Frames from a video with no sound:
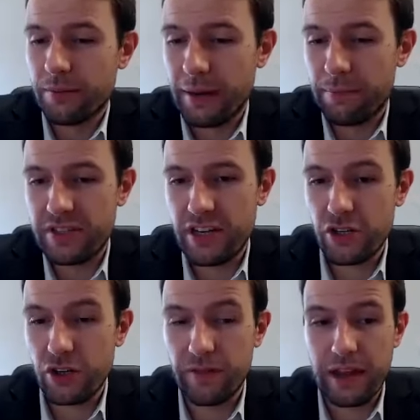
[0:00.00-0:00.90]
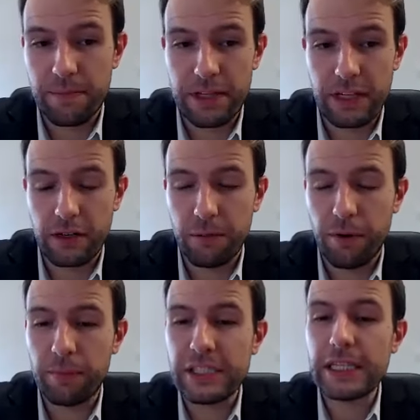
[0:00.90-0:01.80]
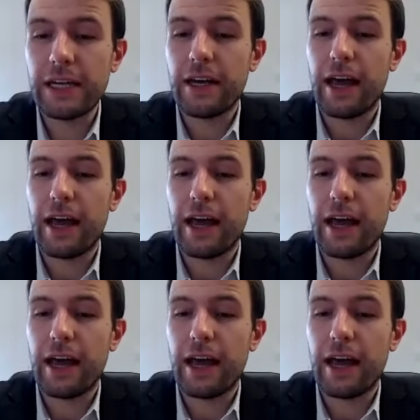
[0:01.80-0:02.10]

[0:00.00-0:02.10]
my possession of that particular property.